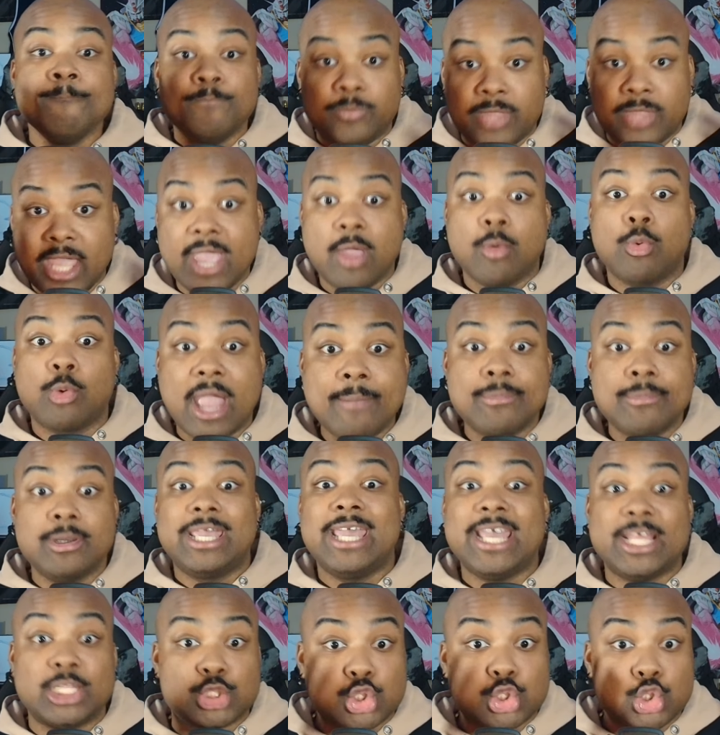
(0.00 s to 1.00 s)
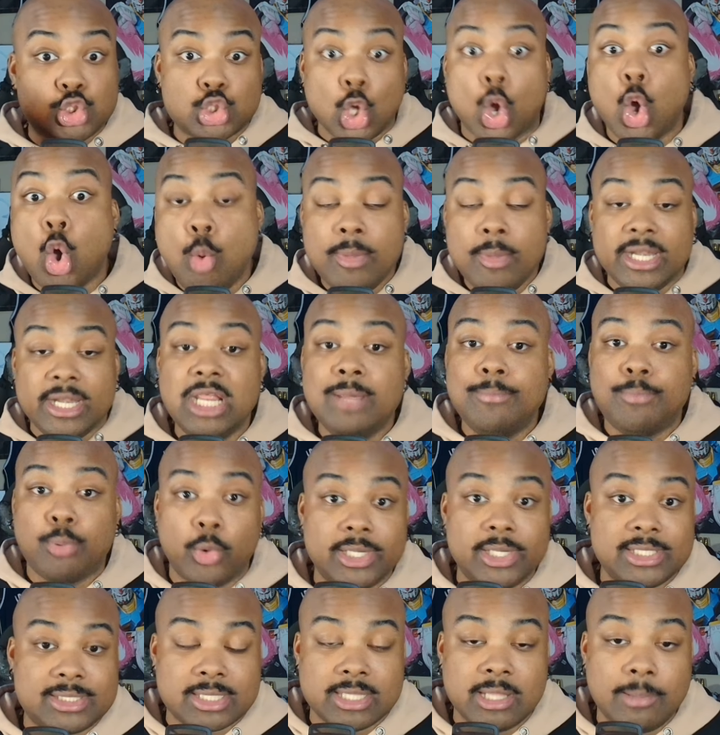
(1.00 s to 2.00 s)
They were able to get so many
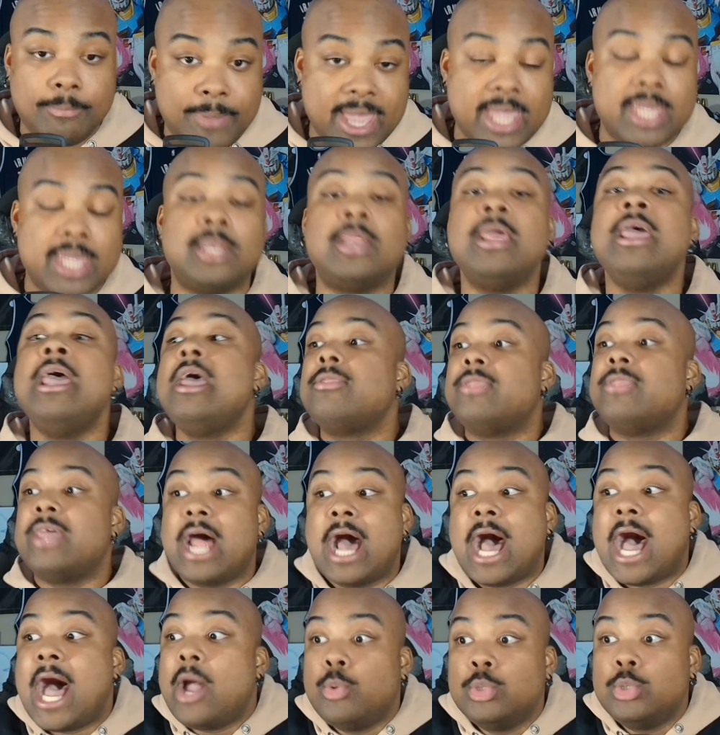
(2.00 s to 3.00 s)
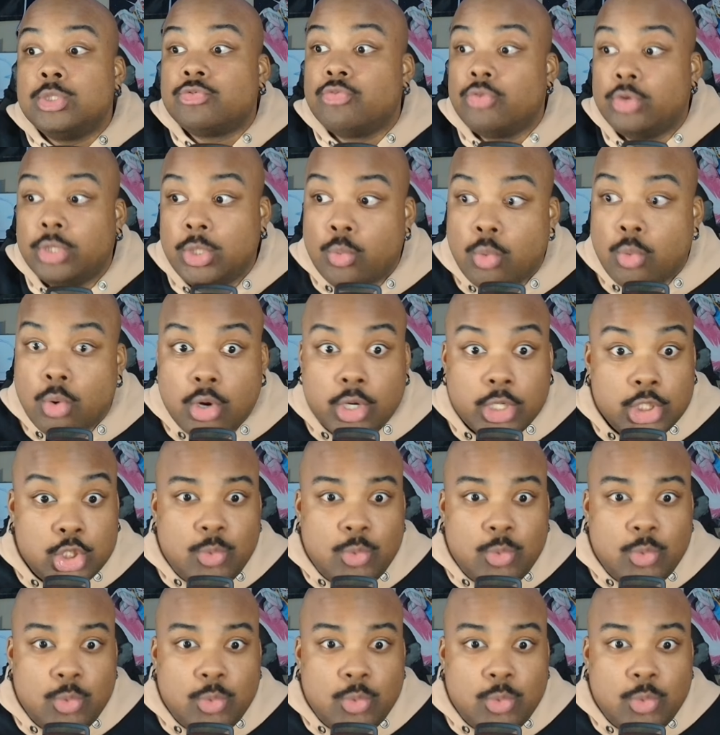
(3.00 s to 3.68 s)
points in the paint that I was really worried,